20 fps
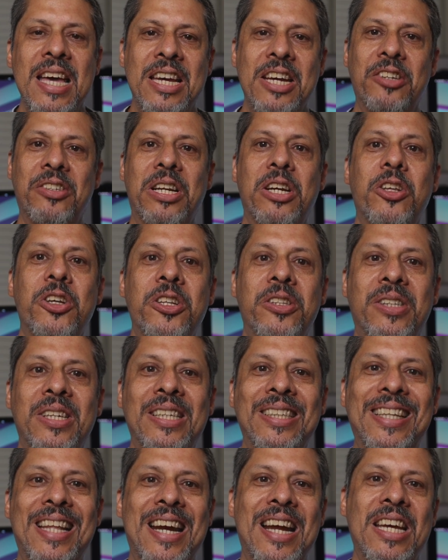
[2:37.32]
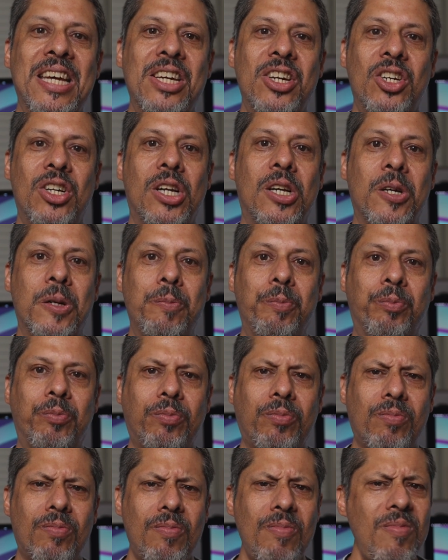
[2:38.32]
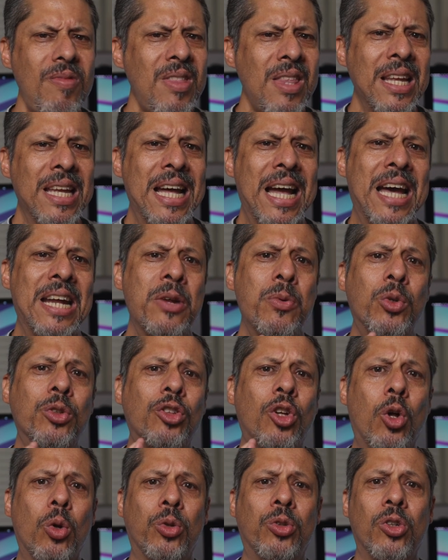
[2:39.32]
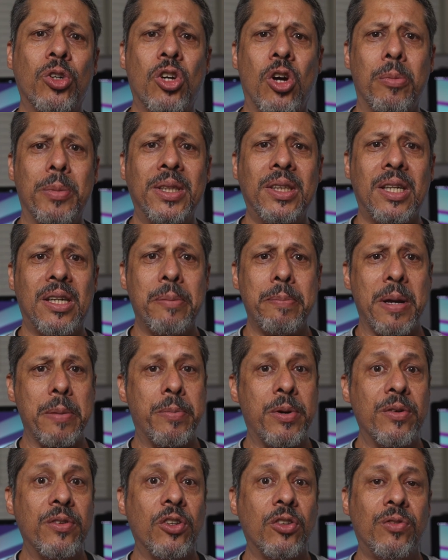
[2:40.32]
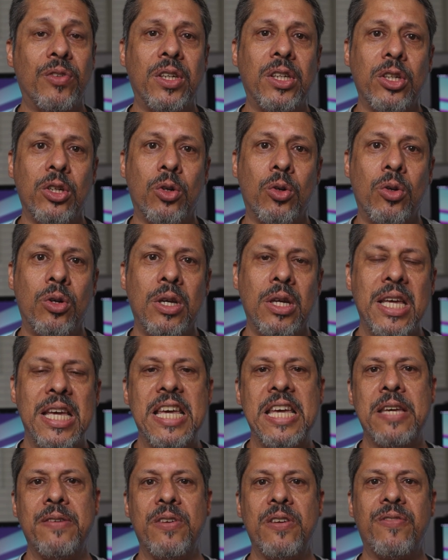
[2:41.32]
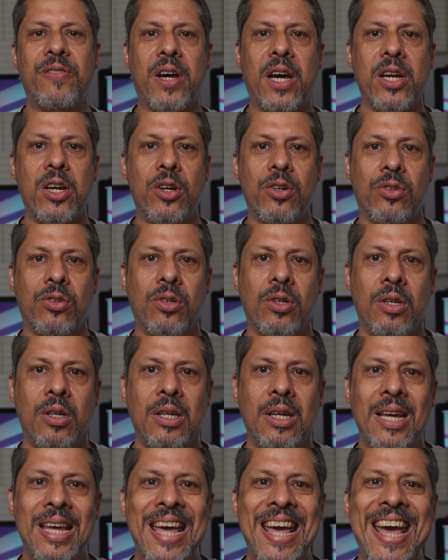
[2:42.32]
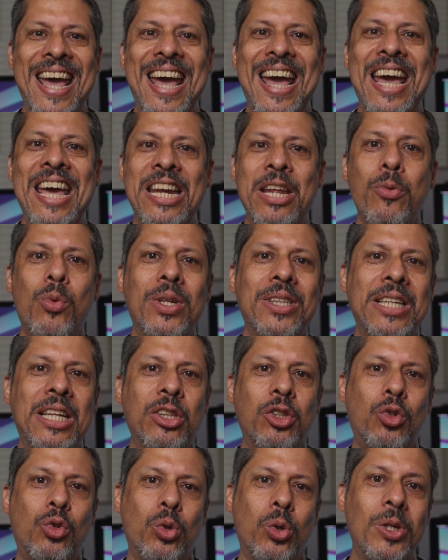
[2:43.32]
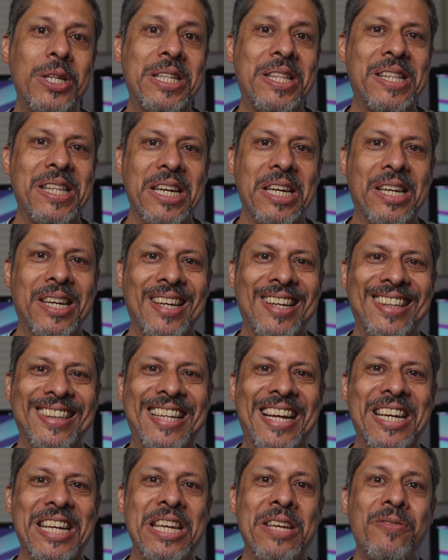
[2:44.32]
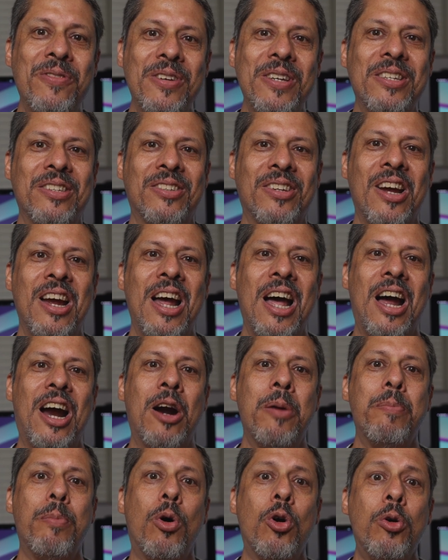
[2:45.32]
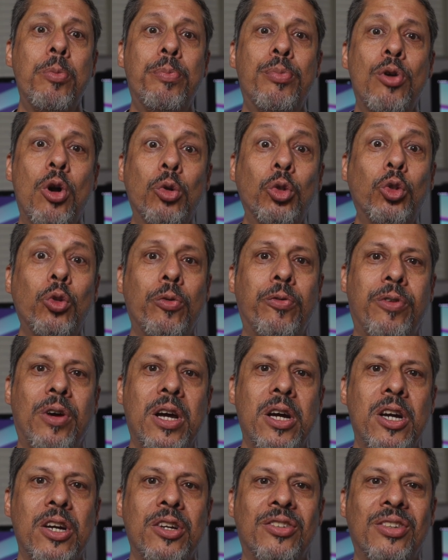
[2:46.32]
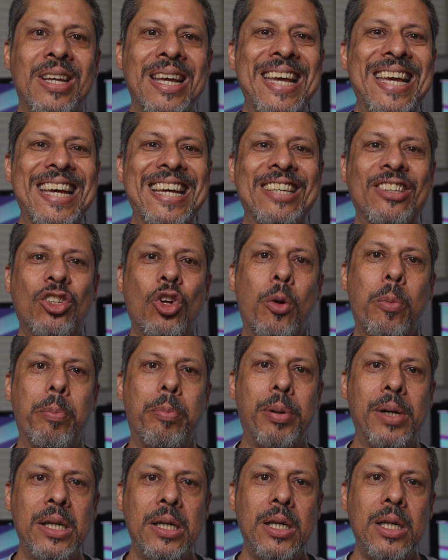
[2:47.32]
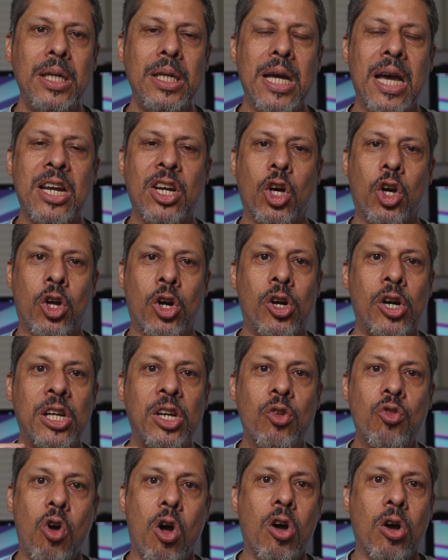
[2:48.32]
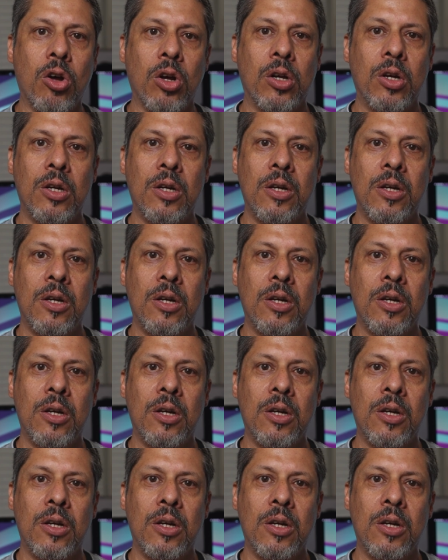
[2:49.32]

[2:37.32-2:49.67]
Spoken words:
Here's another thing that I hear a lot, and it was also commented in my previous video: EV fires. Anyone that truly think that EVs are more prone to fires is completely and utterly wrong.